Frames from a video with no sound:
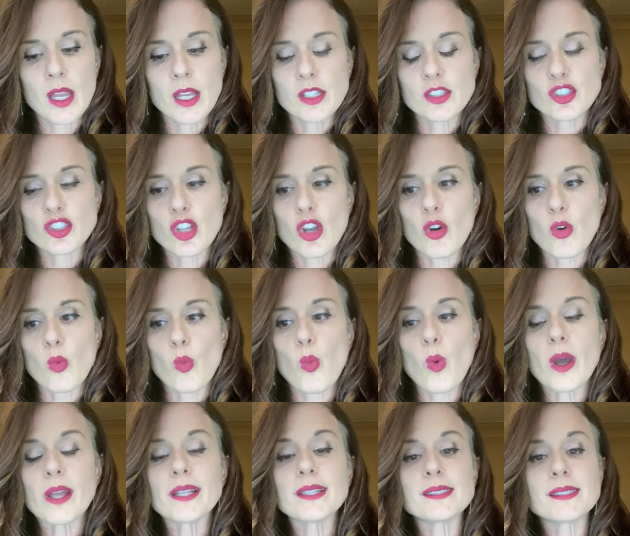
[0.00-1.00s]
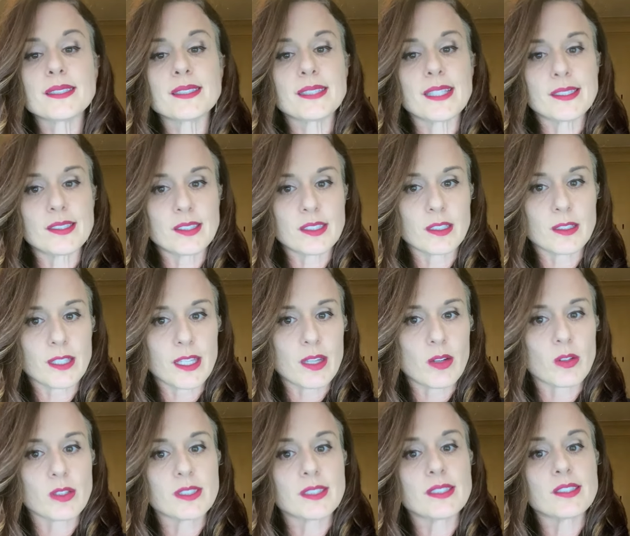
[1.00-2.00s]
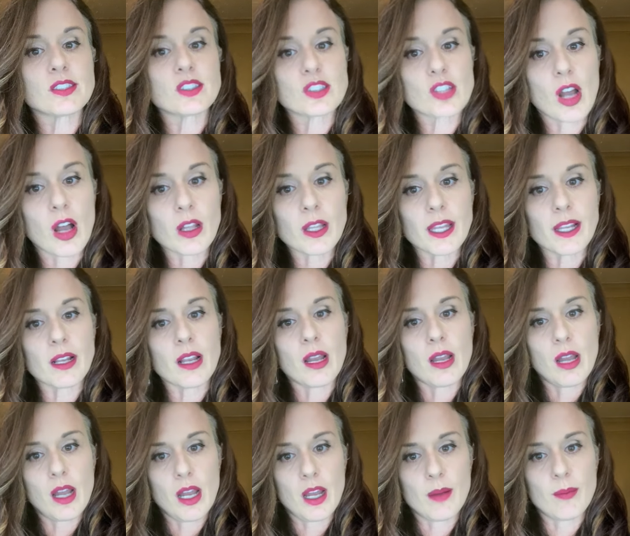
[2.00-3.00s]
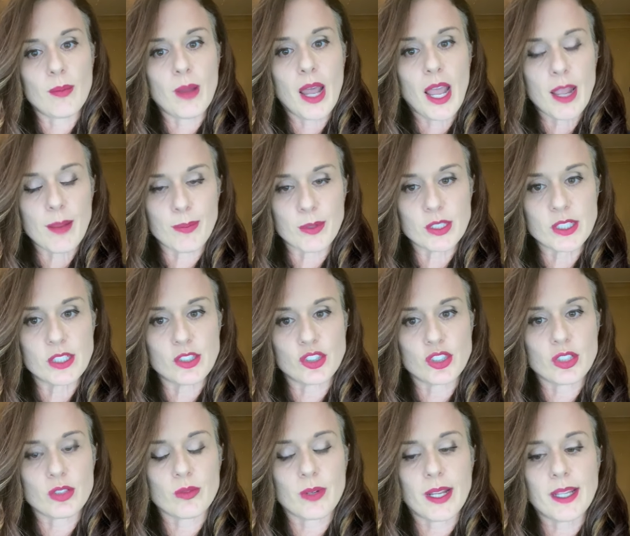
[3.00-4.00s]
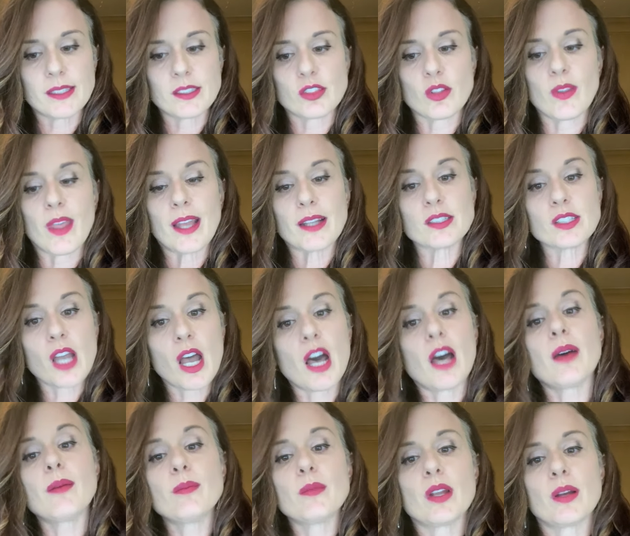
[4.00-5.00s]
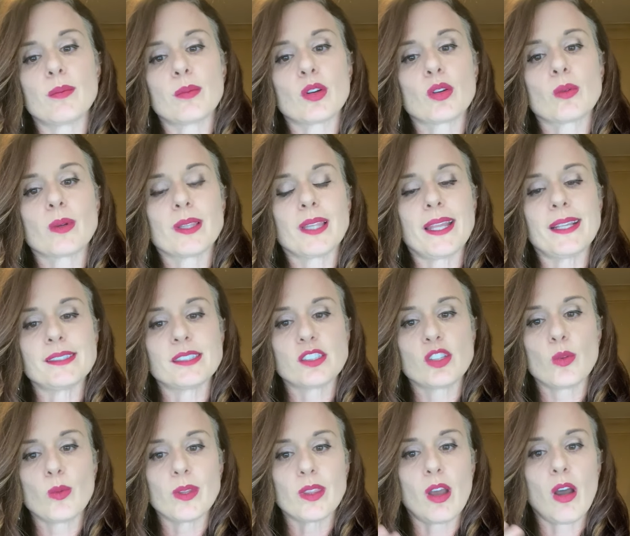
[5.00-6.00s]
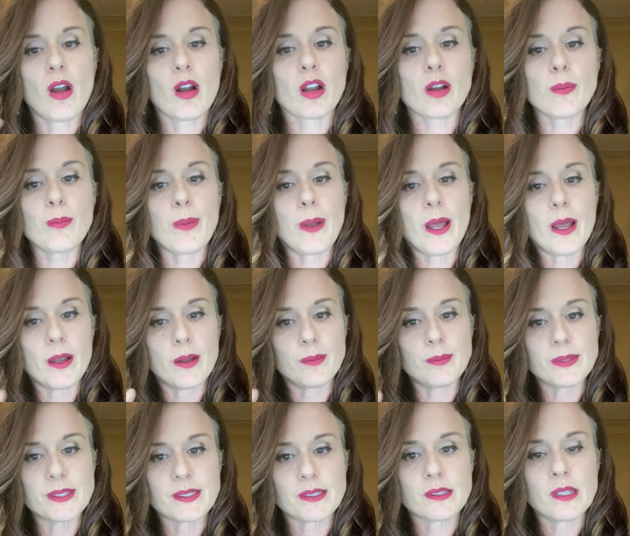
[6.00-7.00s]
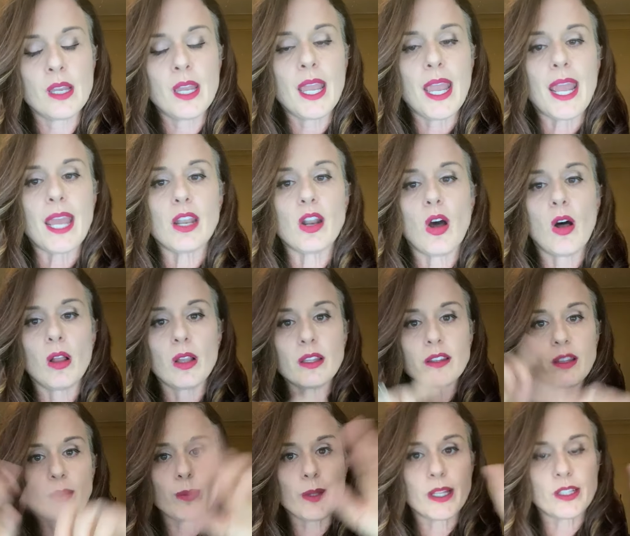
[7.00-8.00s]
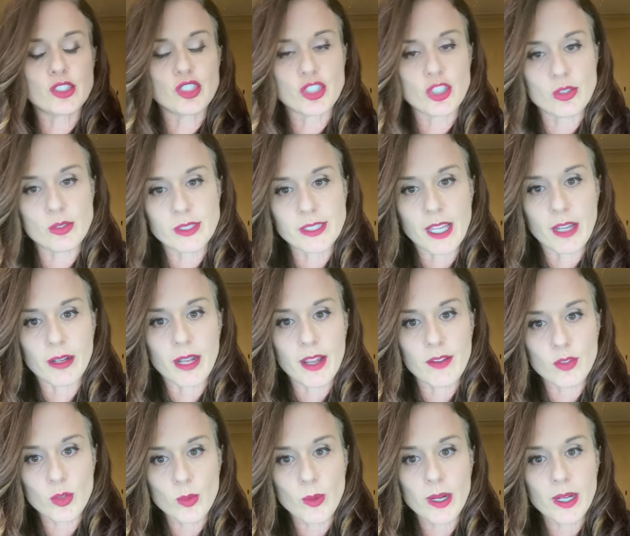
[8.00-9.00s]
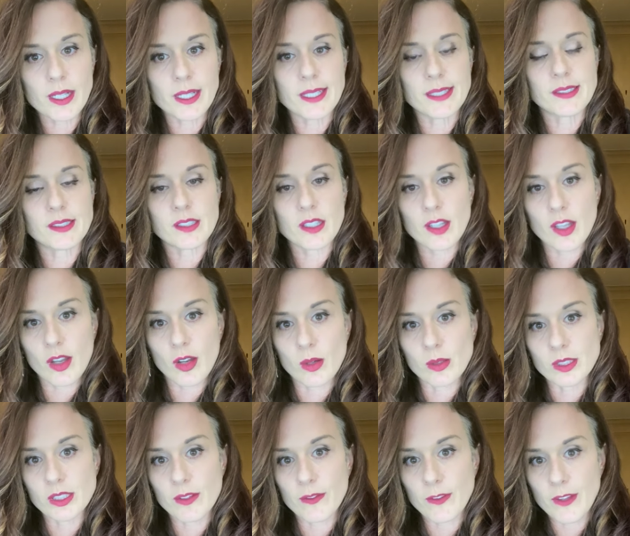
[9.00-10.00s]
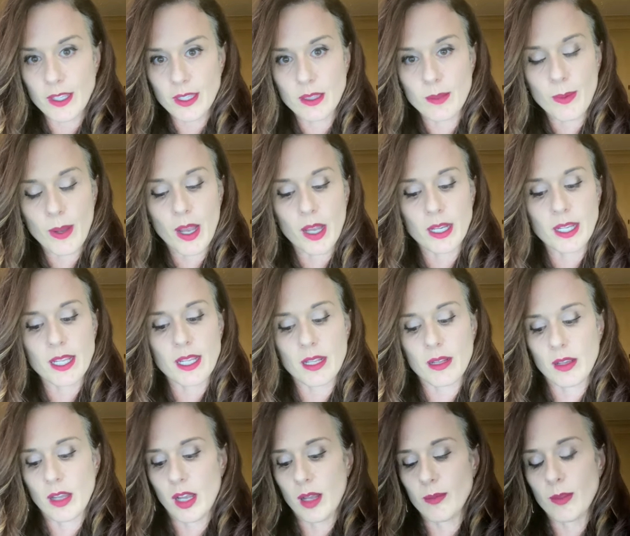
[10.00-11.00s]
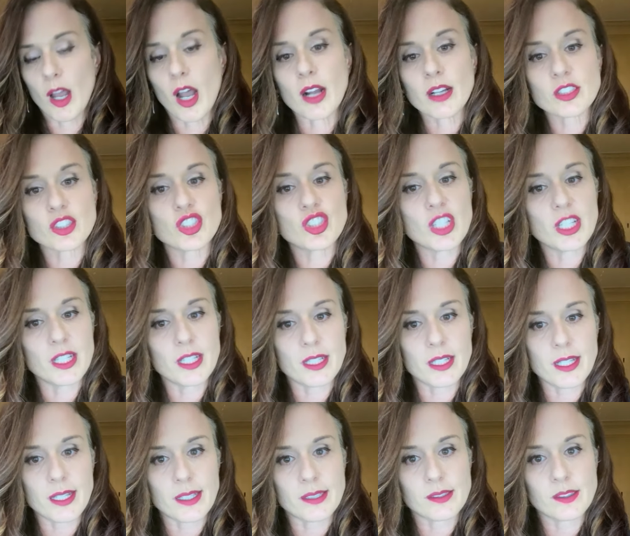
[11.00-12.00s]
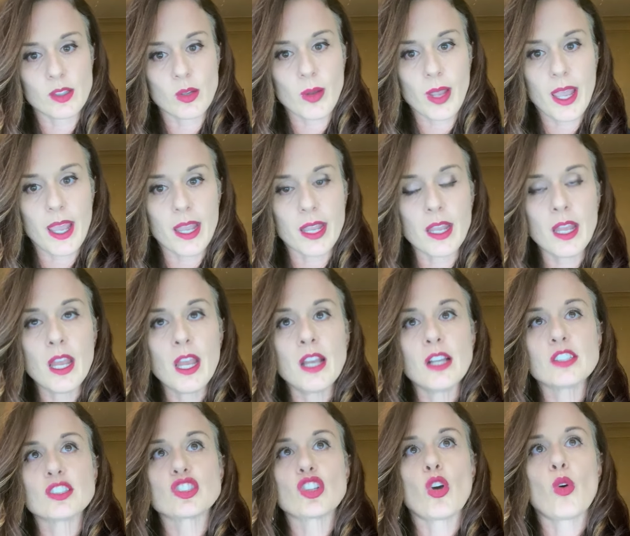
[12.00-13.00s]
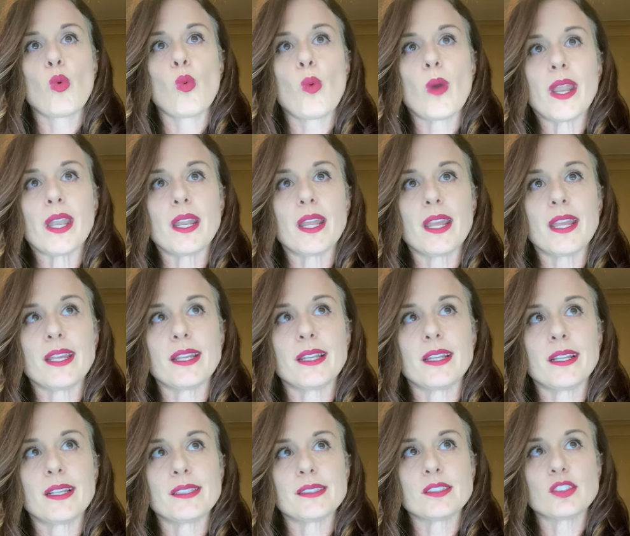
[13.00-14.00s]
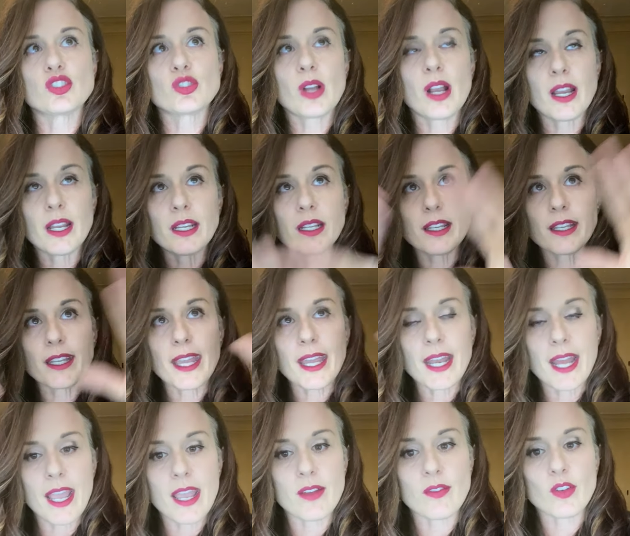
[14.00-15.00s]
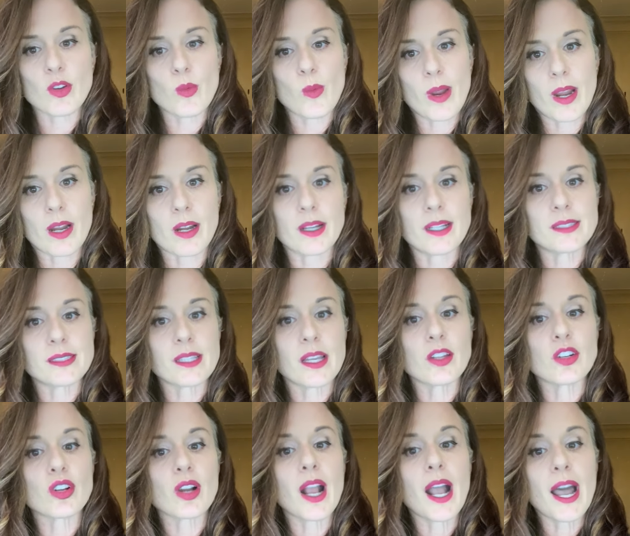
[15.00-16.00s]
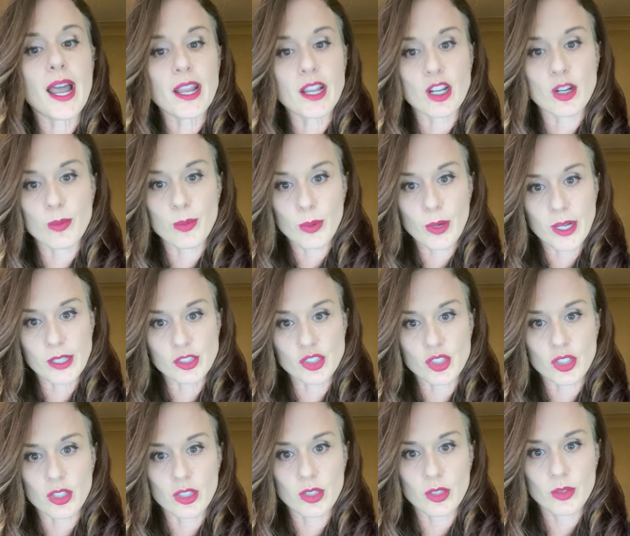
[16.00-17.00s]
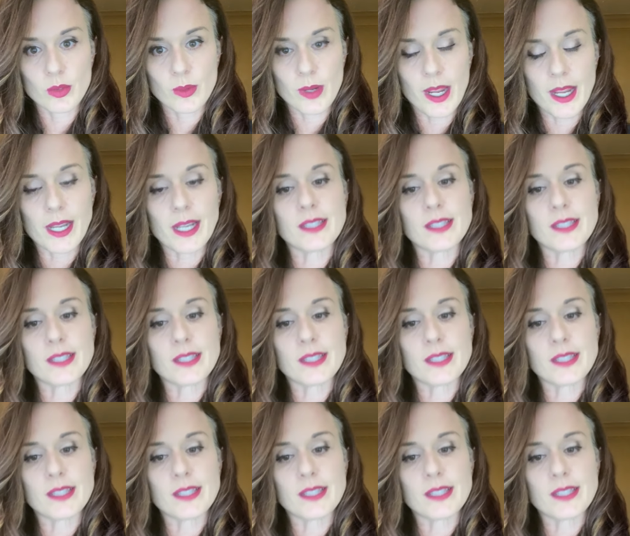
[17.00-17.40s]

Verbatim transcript: So what is systole or systolic hypertension, right? So that top number relates to when the heart pumps and all of the blood shoots out everywhere it needs to go to feed the body the oxygen it needs, okay? So when it is trying to get everywhere, it's under higher pressure, right?